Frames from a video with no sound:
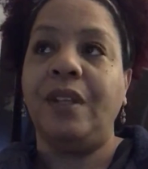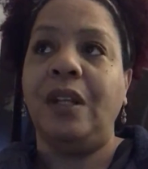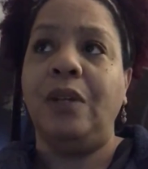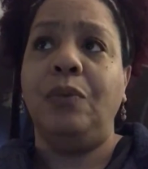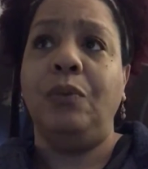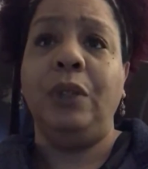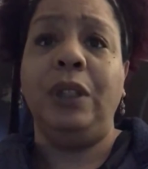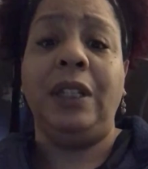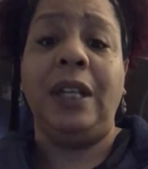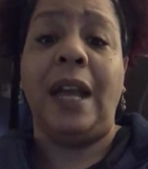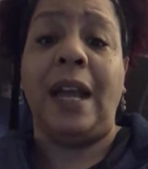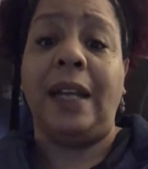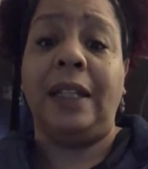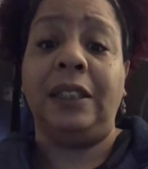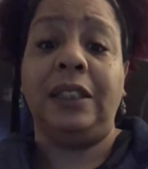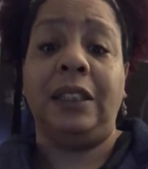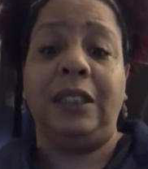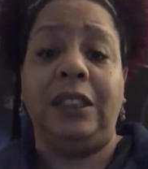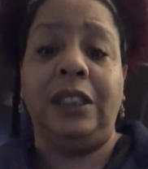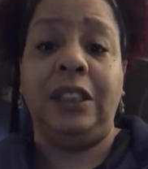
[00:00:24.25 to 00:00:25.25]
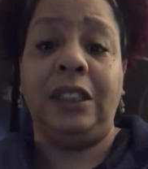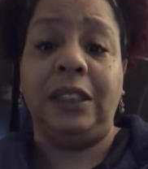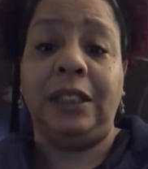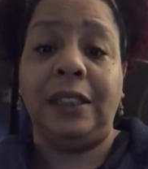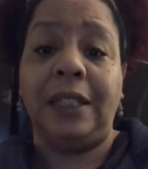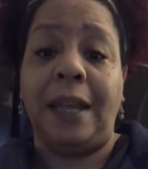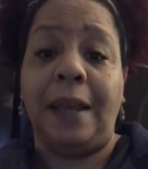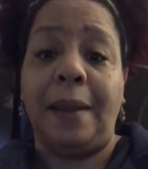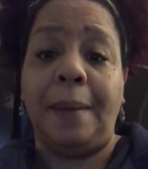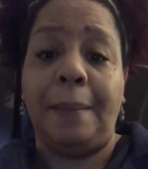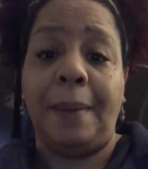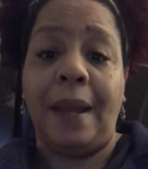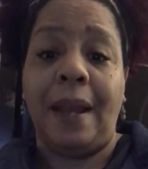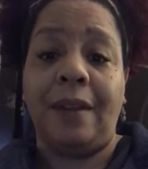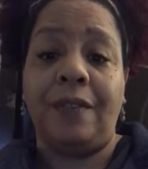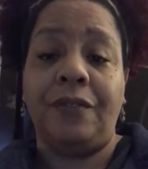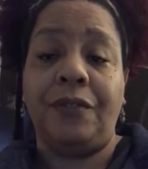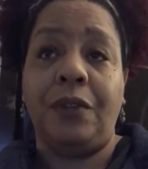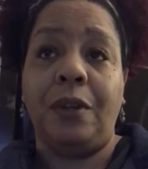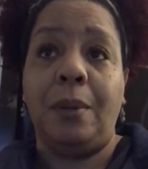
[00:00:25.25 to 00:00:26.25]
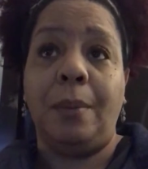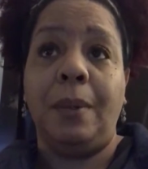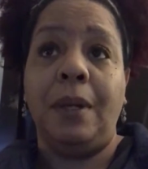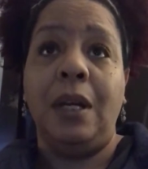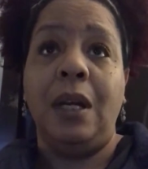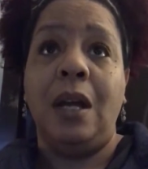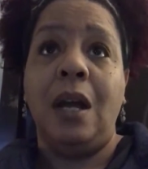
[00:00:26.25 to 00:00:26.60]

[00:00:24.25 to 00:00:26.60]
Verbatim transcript: We actually just came back from